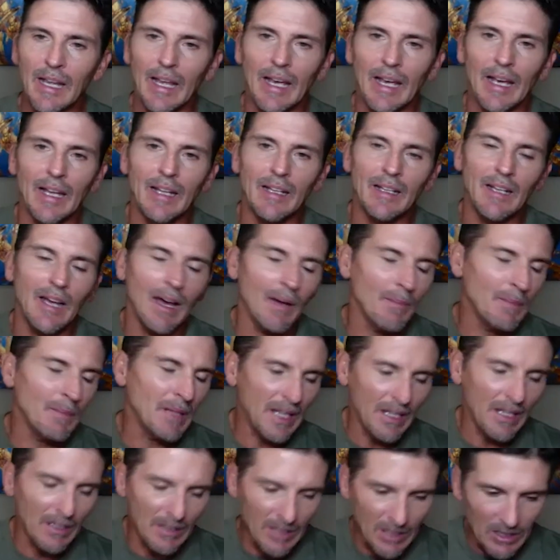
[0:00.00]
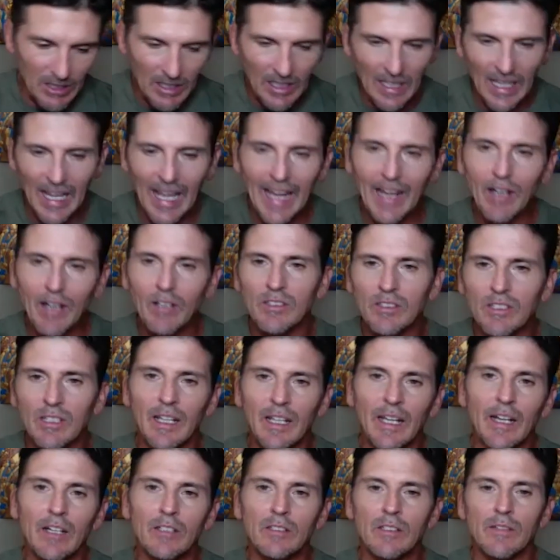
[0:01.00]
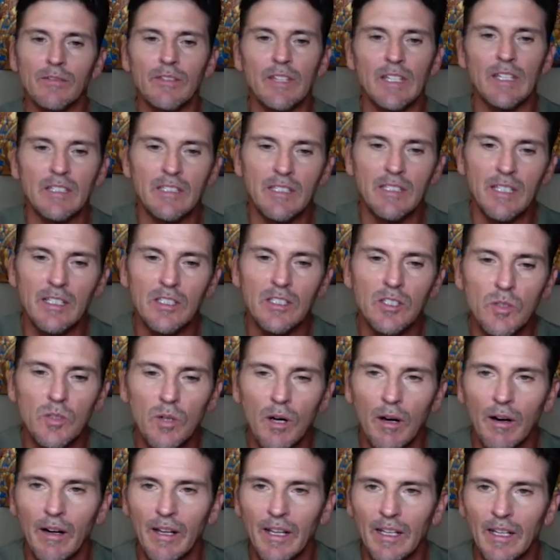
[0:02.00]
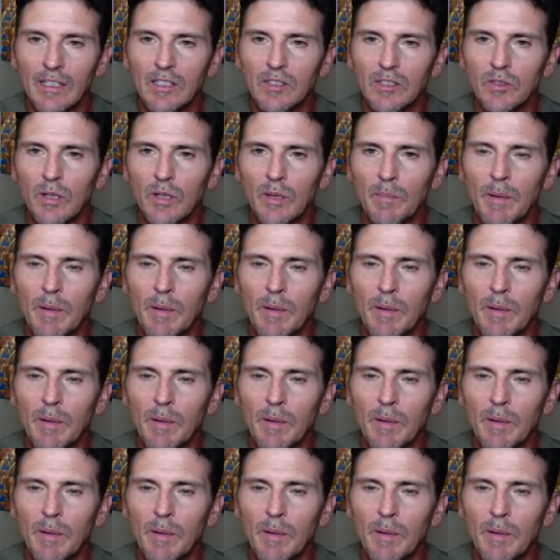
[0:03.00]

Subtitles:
and there's just layers and layers of these things throughout history.